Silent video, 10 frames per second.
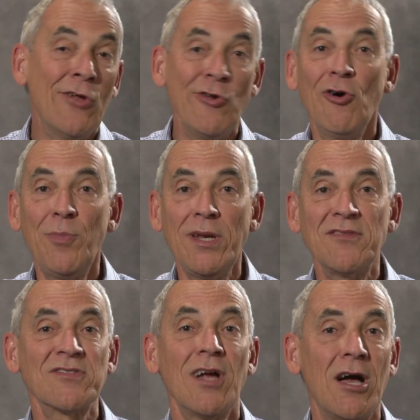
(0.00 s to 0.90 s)

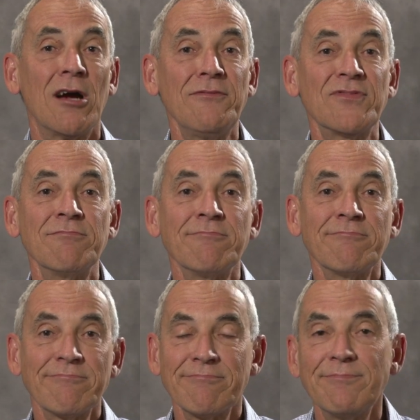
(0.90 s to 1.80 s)
Nobody starves,
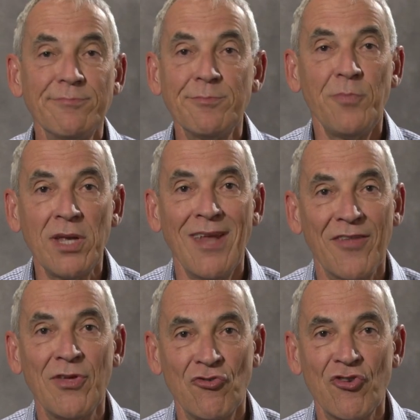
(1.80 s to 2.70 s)
but
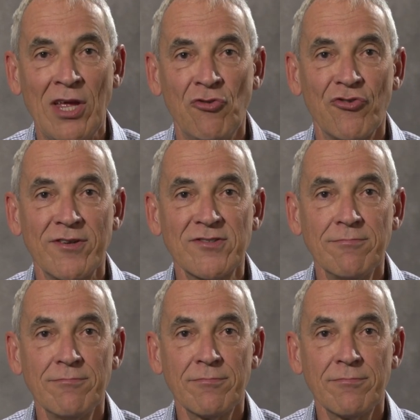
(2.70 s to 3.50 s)
nothing changes.